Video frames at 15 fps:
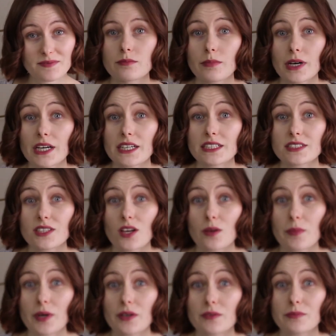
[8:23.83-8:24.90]
But it's all
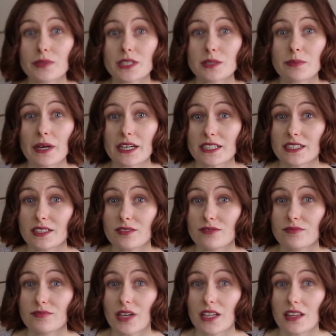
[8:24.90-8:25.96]
about perspective.
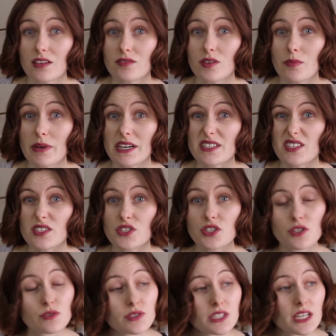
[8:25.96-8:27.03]
I live in
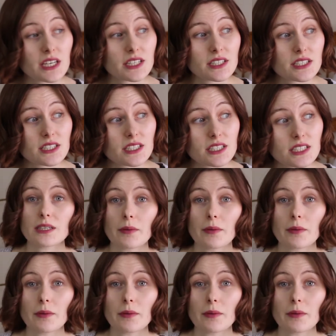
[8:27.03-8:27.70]
Massachusetts,